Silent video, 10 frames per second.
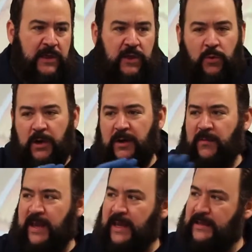you want to
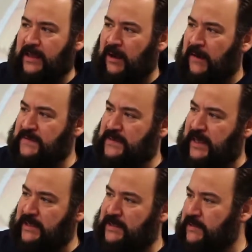make the
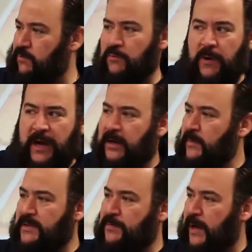offsets as
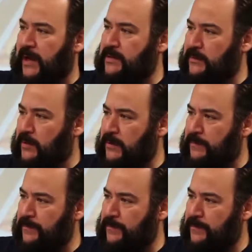random as possible.